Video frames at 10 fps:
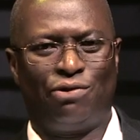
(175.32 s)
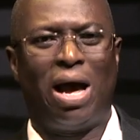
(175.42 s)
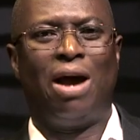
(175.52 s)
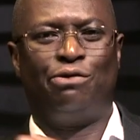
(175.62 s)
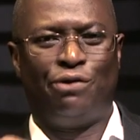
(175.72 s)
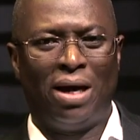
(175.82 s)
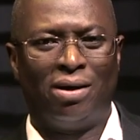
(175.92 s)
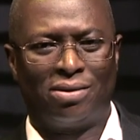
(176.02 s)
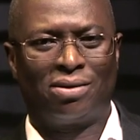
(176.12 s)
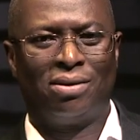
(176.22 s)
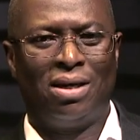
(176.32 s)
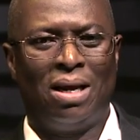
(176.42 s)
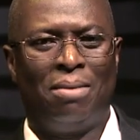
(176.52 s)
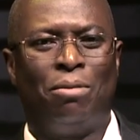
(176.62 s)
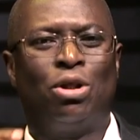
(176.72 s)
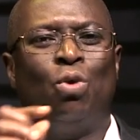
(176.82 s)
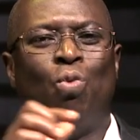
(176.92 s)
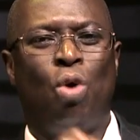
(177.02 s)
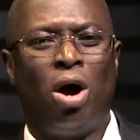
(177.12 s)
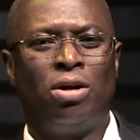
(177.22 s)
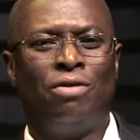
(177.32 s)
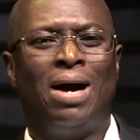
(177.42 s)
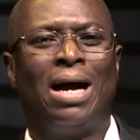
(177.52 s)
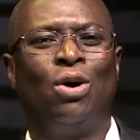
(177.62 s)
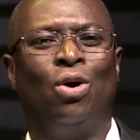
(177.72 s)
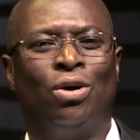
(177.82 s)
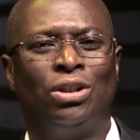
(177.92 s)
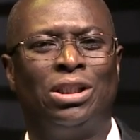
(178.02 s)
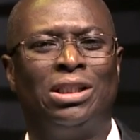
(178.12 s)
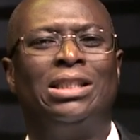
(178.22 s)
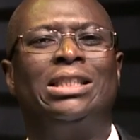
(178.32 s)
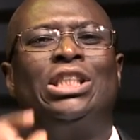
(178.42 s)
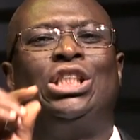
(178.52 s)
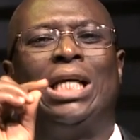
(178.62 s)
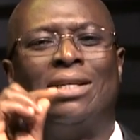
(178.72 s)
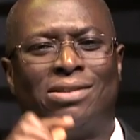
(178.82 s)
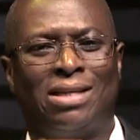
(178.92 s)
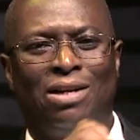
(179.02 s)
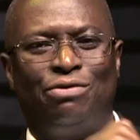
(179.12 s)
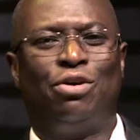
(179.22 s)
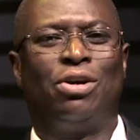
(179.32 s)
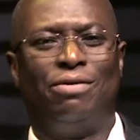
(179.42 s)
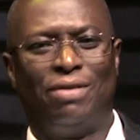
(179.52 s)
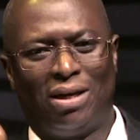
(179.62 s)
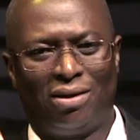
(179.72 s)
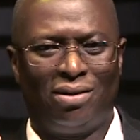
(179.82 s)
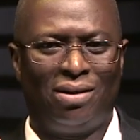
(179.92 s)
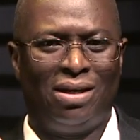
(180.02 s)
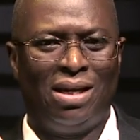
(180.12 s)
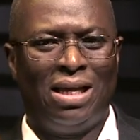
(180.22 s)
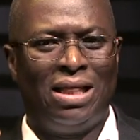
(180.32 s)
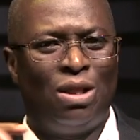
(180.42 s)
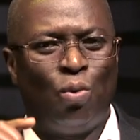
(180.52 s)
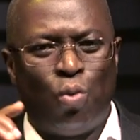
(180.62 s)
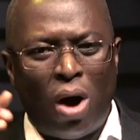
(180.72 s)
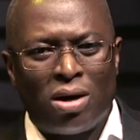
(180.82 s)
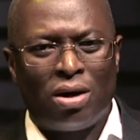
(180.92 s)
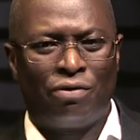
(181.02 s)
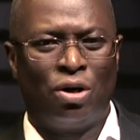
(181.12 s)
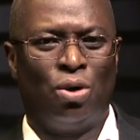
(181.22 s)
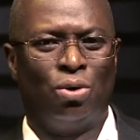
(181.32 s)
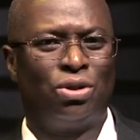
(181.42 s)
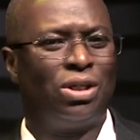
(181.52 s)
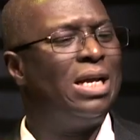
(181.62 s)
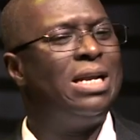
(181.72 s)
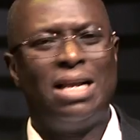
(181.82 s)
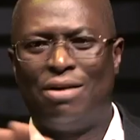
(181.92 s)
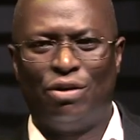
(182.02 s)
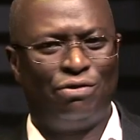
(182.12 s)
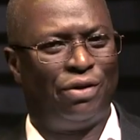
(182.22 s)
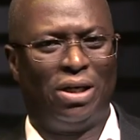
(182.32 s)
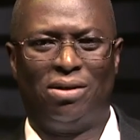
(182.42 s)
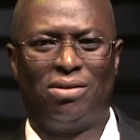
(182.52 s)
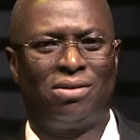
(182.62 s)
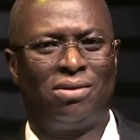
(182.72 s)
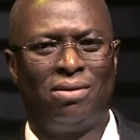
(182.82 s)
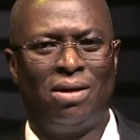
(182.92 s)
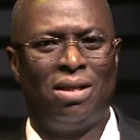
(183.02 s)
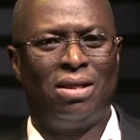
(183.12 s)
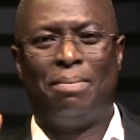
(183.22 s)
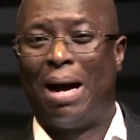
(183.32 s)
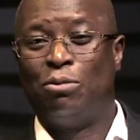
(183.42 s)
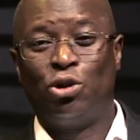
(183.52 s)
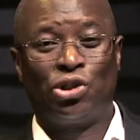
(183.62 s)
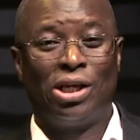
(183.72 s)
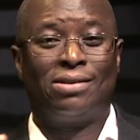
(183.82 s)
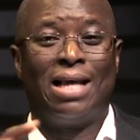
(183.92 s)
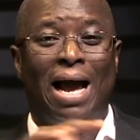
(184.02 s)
the flower fades, but the word of our God shall stand forever." The word of God never fails. The Bible says